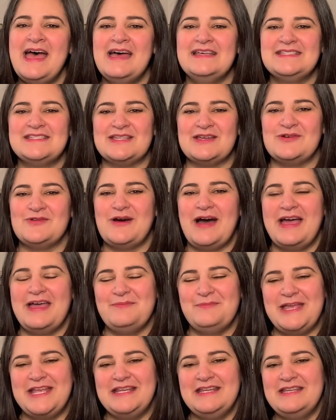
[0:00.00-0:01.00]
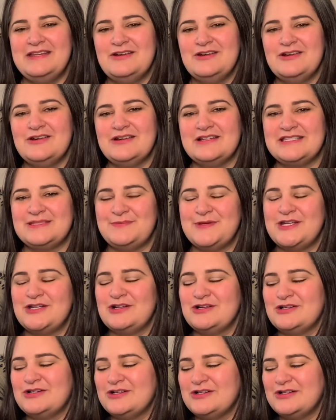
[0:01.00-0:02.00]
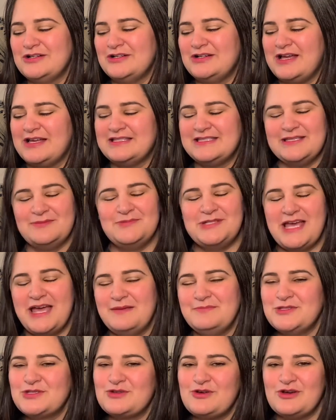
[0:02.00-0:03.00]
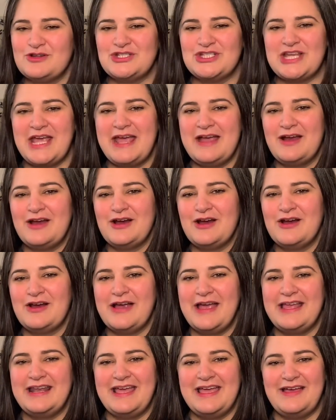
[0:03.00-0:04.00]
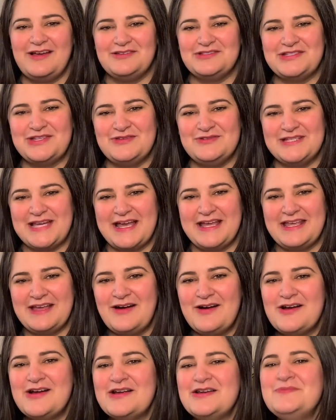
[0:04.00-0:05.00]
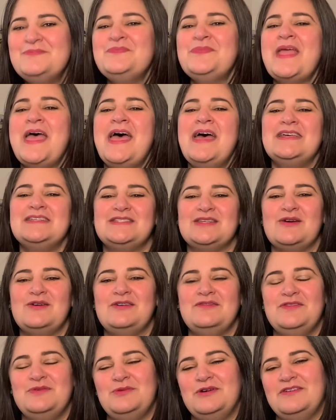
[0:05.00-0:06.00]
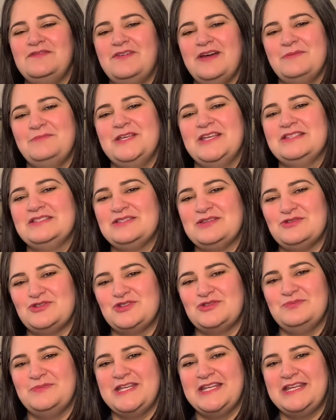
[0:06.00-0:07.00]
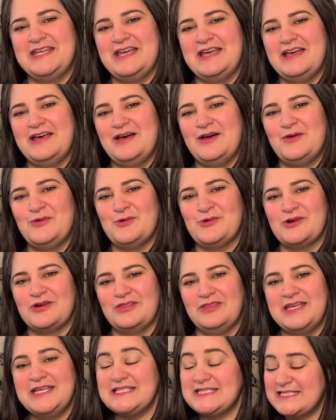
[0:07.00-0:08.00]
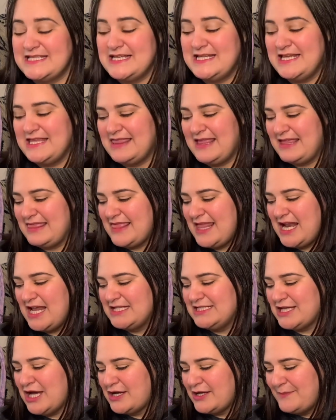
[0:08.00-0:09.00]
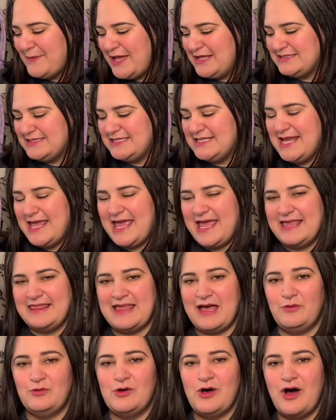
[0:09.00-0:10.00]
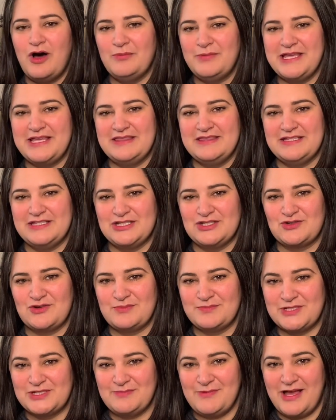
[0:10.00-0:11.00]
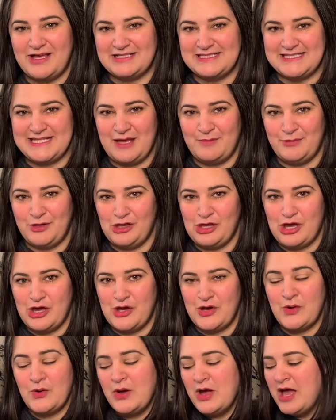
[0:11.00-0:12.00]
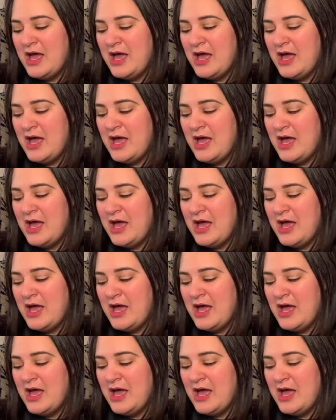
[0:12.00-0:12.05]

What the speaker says: So I am a knitter, a spinner, a sometimes crocheter, and I also dye yarn. So if you want to find me on social media or links to anything that I talk about today, that will all be in the description box down below.